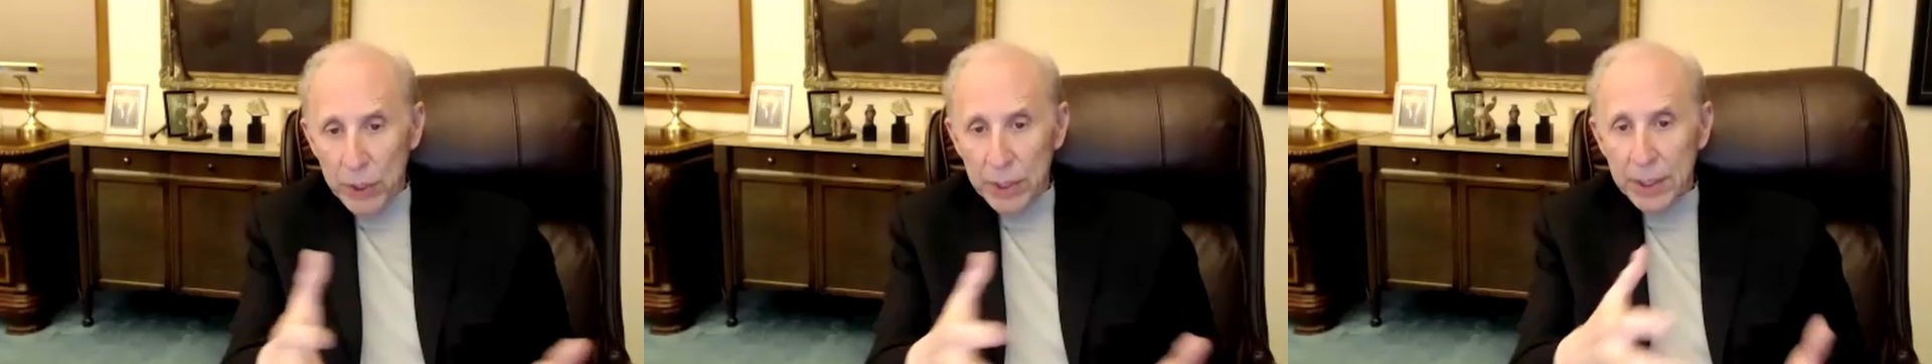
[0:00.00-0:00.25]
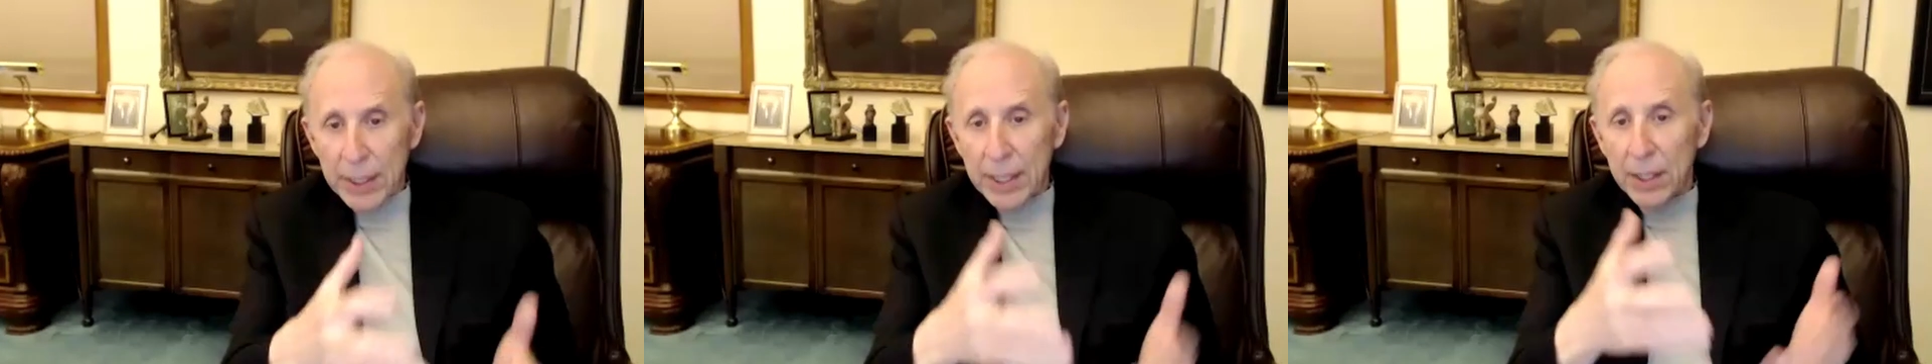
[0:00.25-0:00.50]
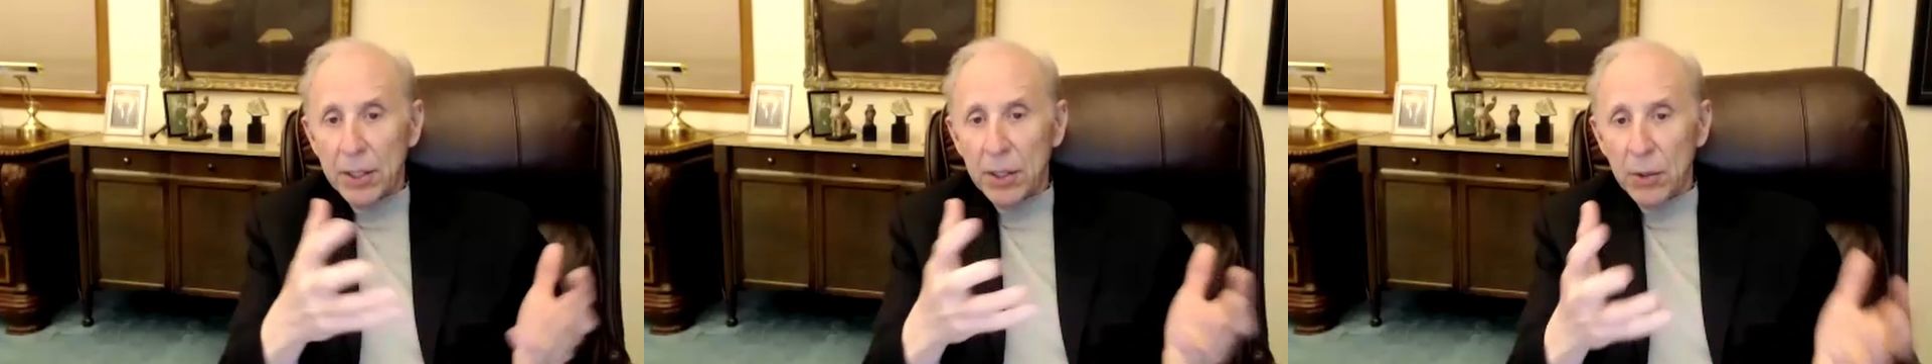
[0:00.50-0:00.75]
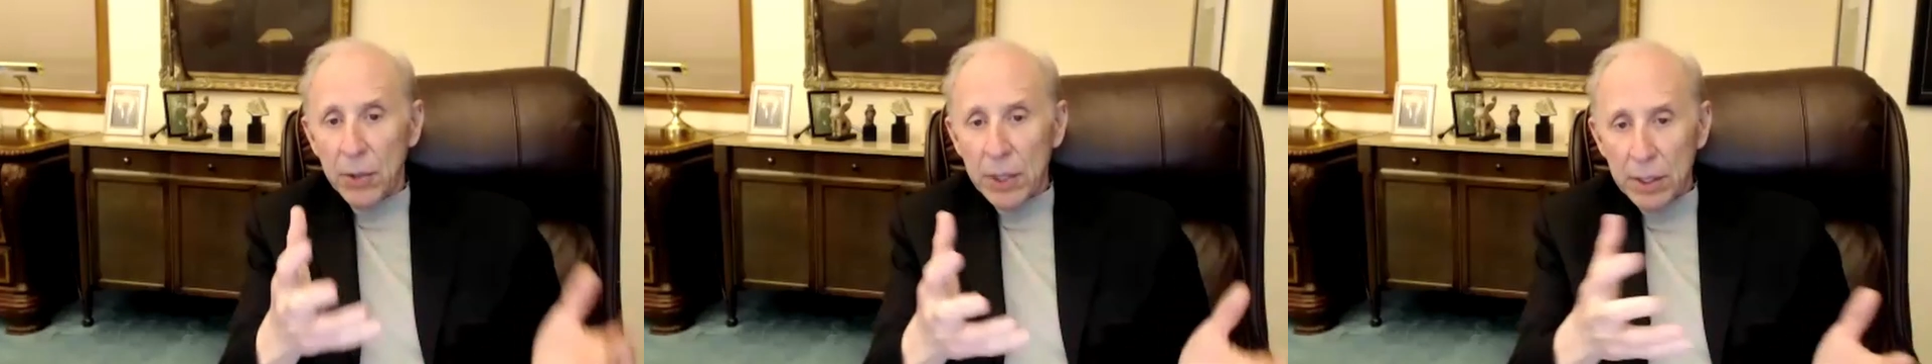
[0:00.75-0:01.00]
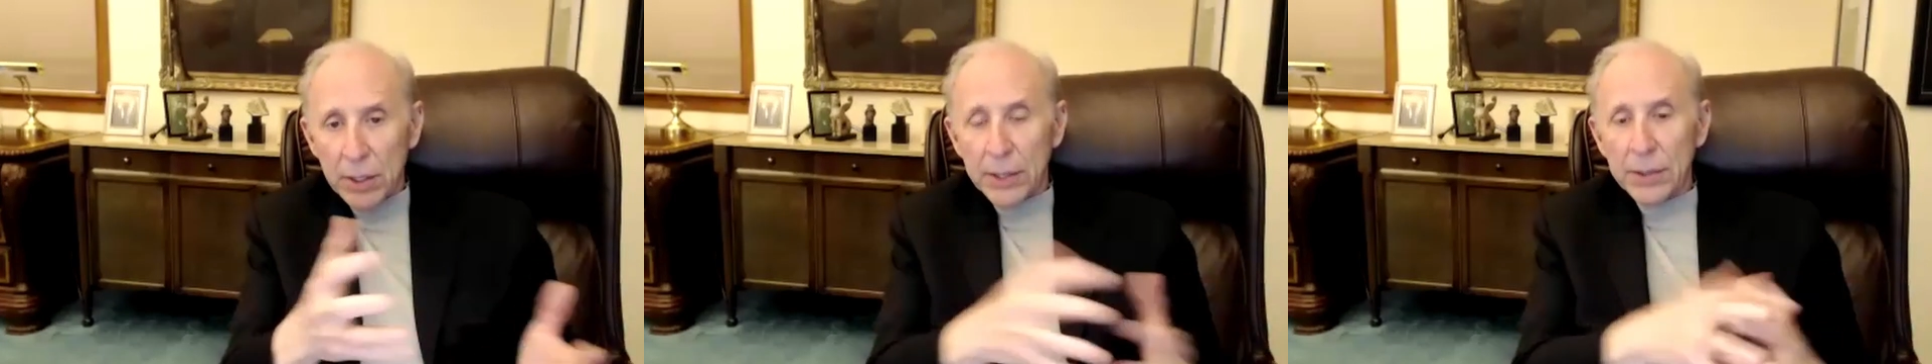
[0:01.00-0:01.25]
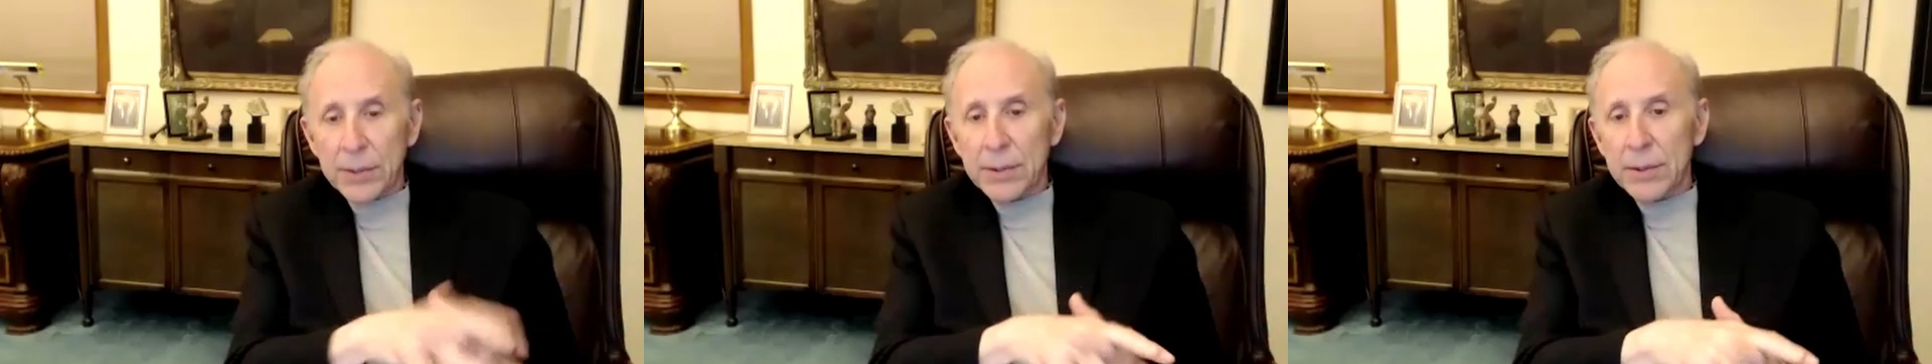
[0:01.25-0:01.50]
can get a
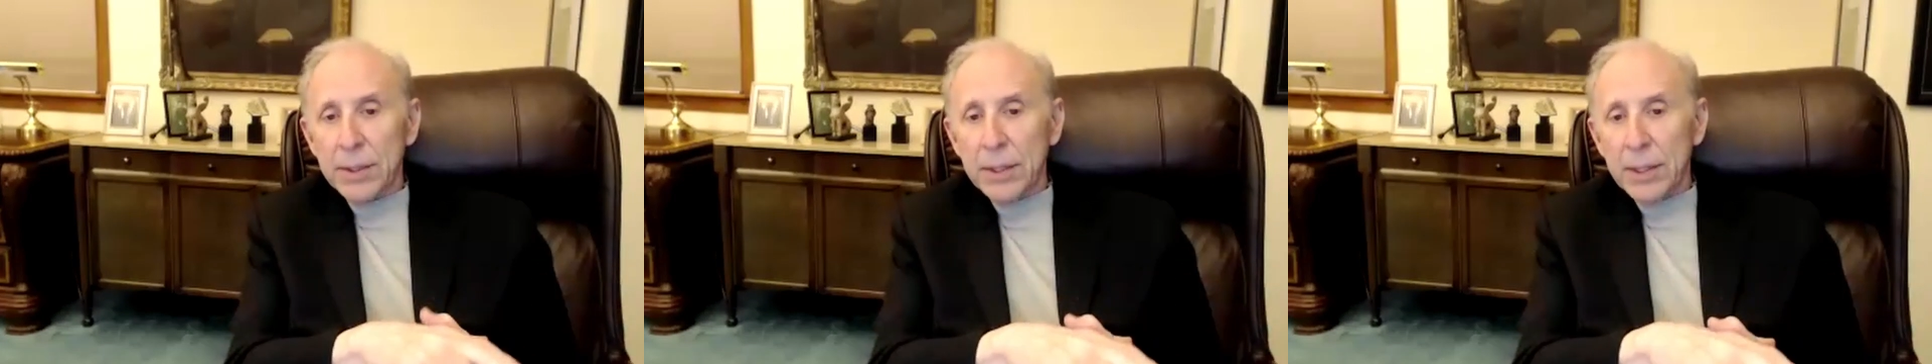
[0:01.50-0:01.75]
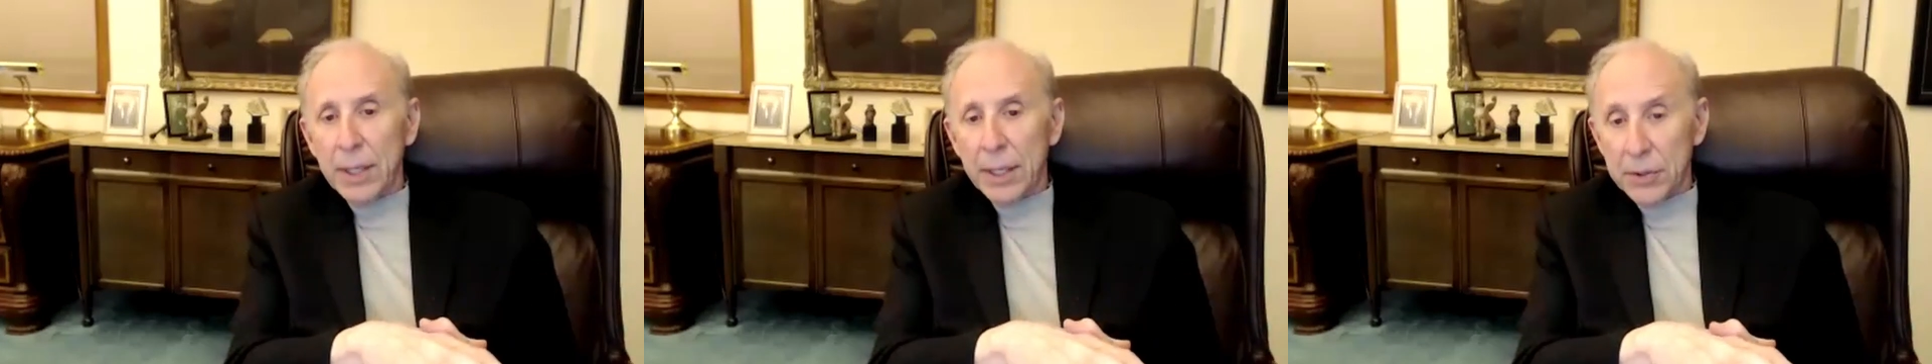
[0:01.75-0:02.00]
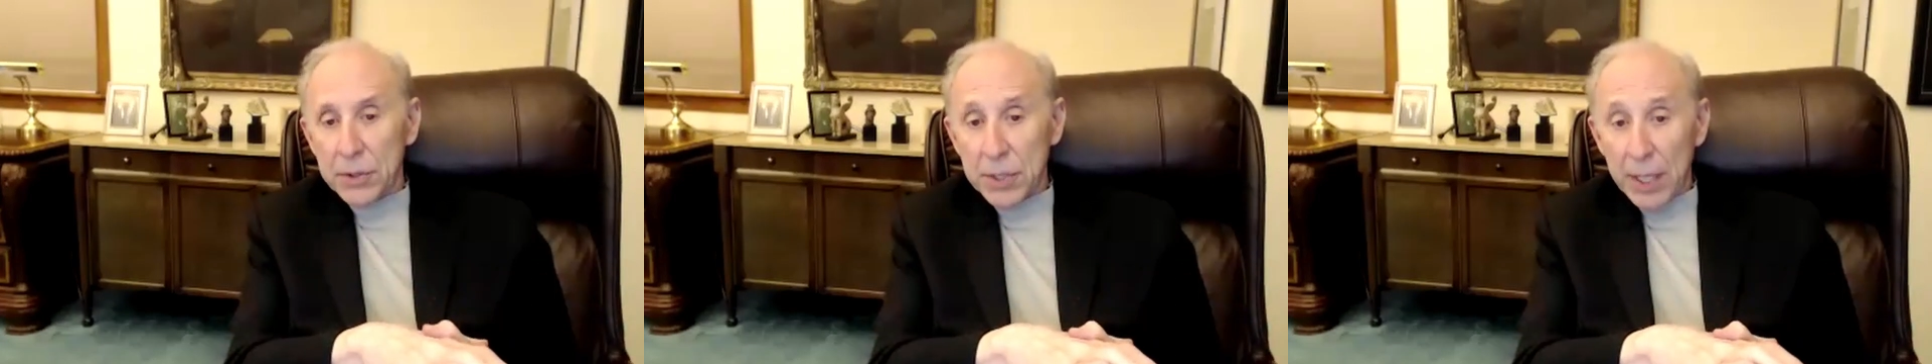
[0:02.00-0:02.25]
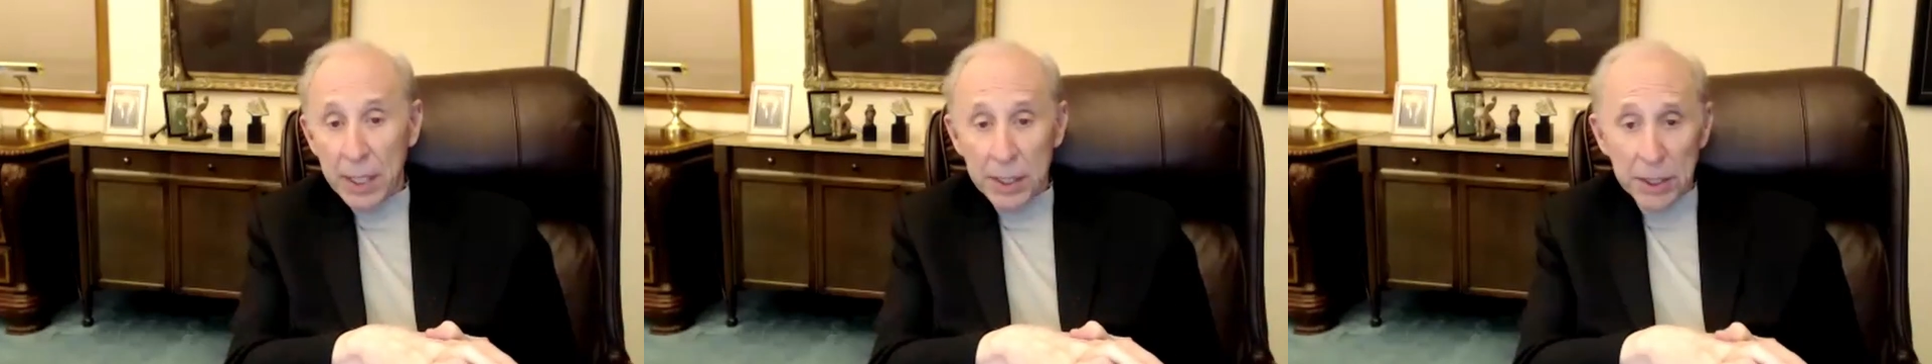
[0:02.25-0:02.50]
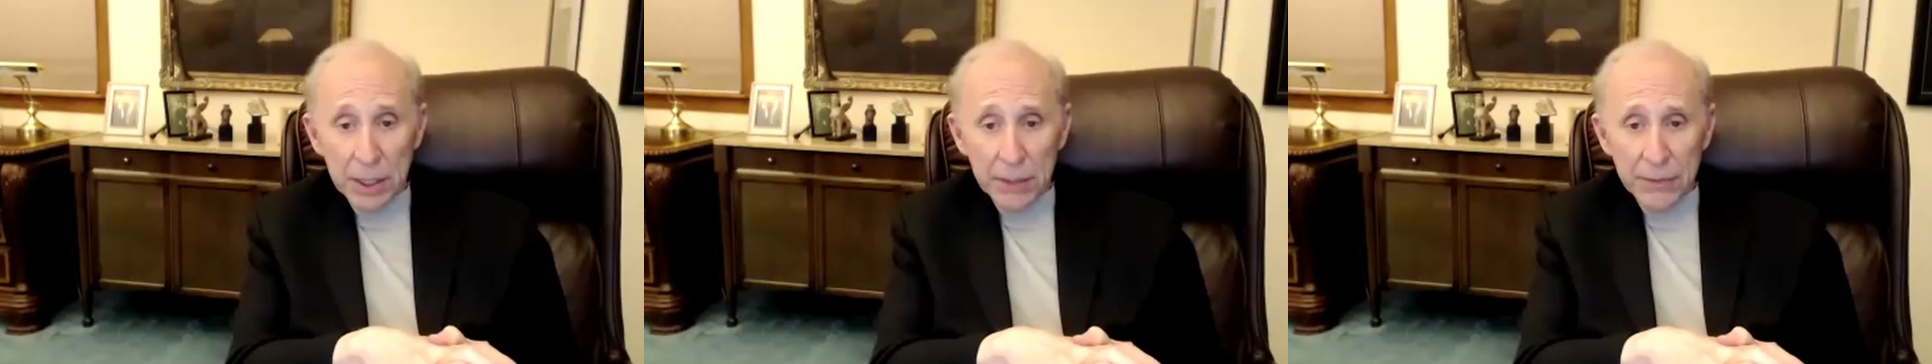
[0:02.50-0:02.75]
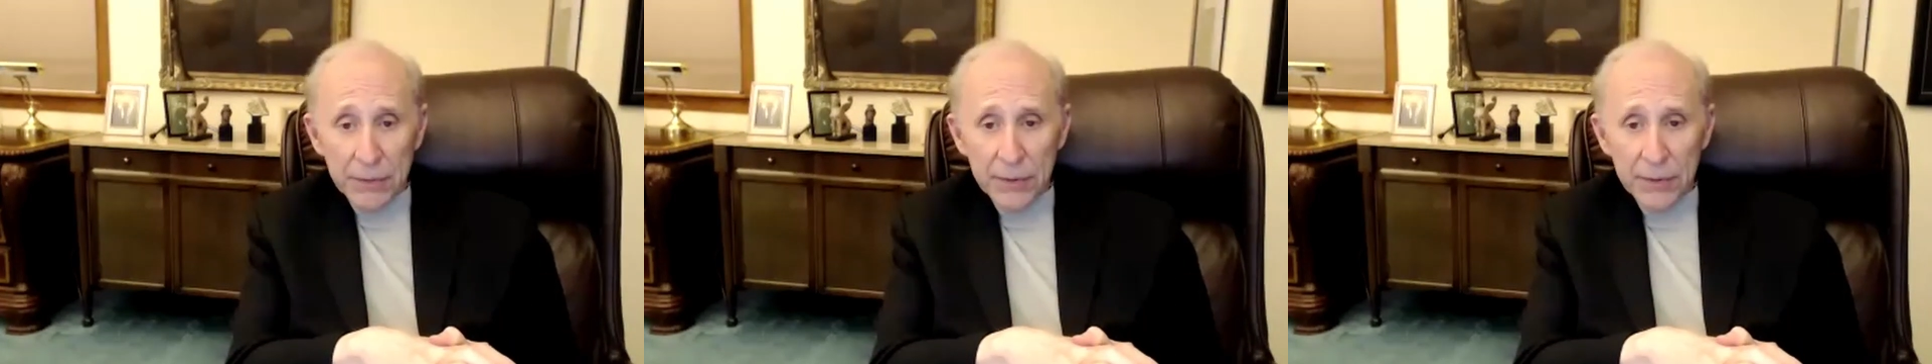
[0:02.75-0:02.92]
coherent understanding of